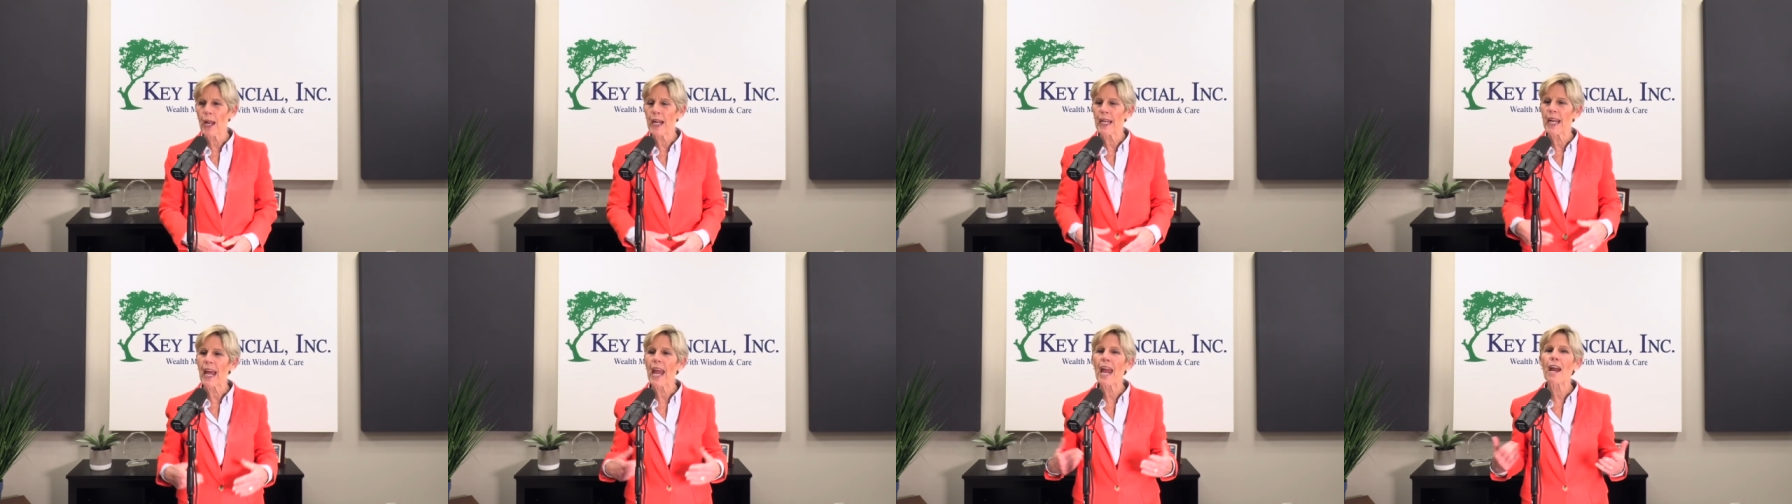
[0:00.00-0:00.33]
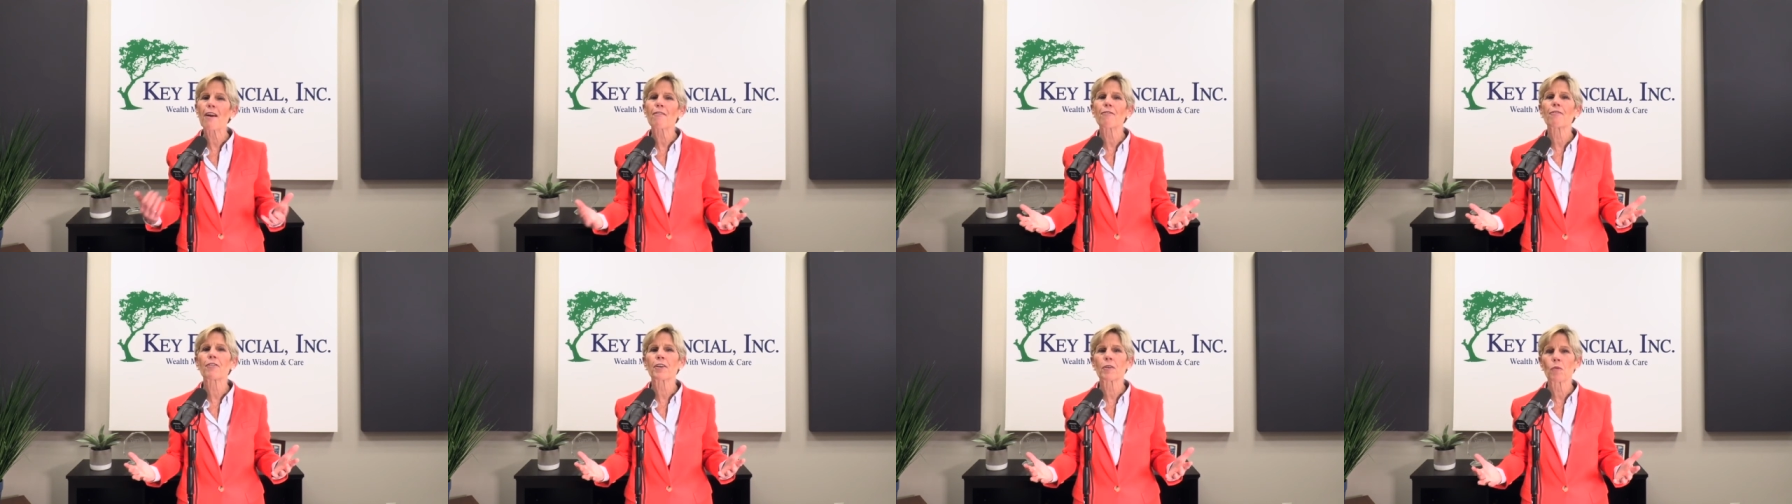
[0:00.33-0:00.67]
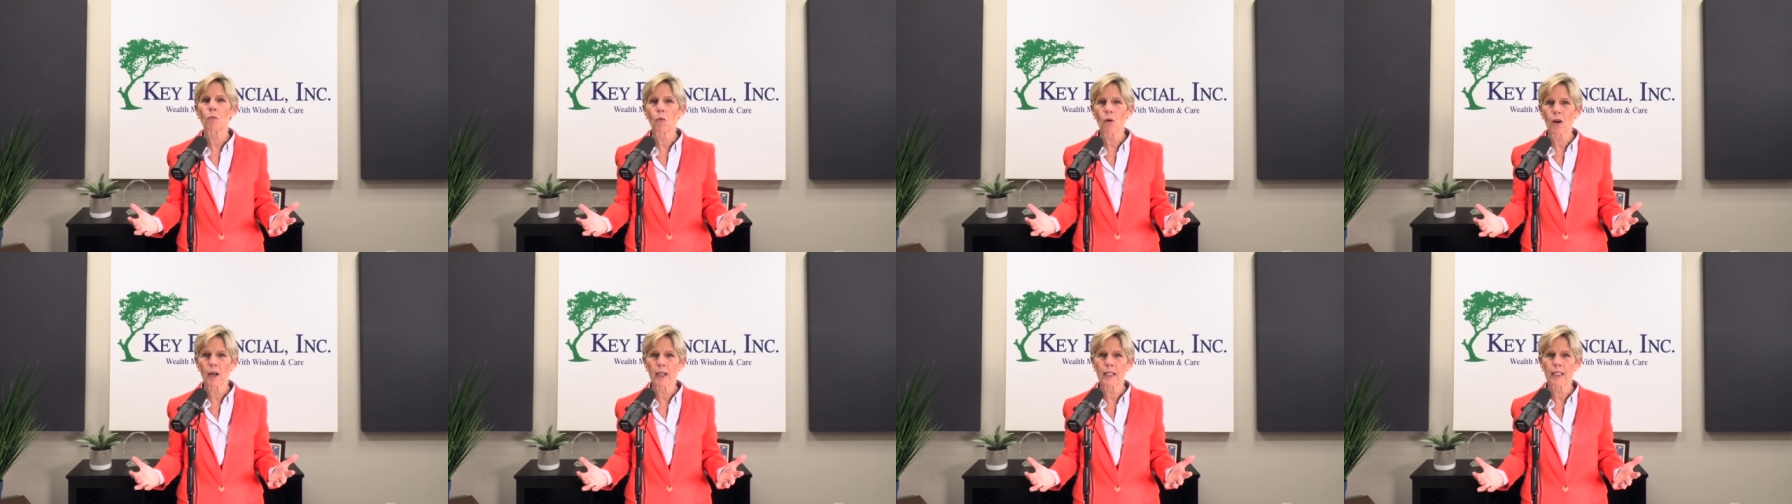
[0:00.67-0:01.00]
and
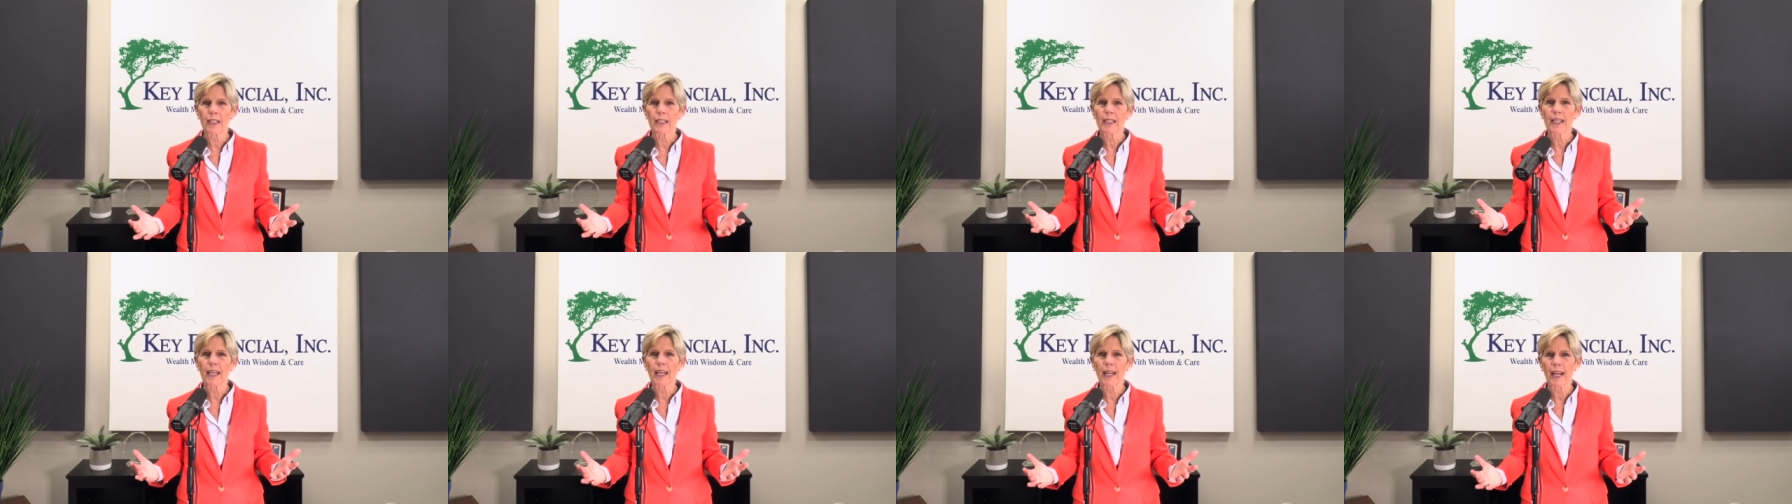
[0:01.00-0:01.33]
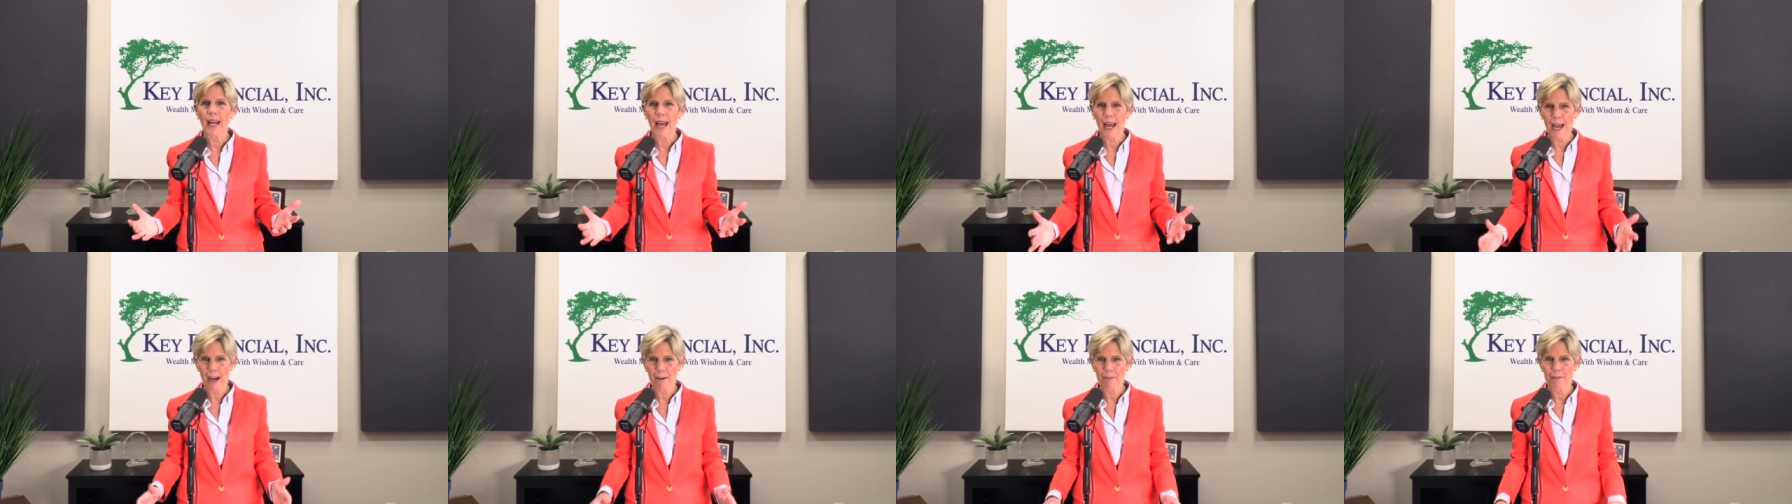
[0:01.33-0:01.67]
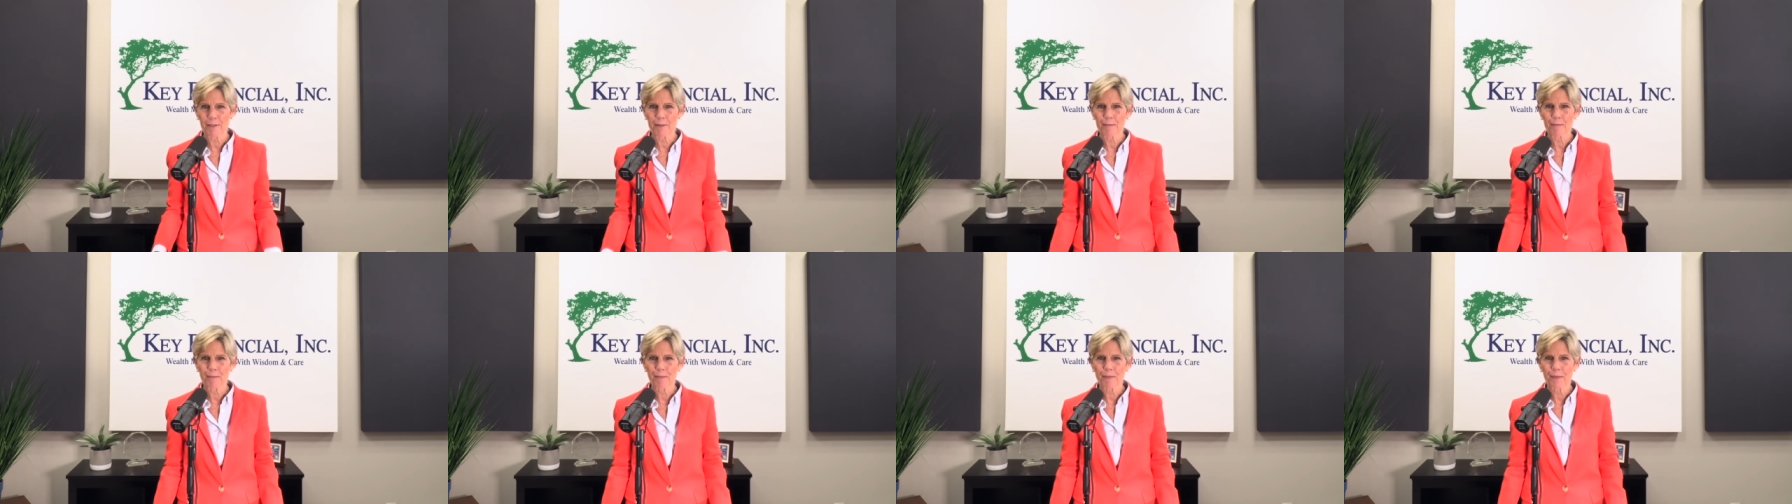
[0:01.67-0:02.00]
everyone can have.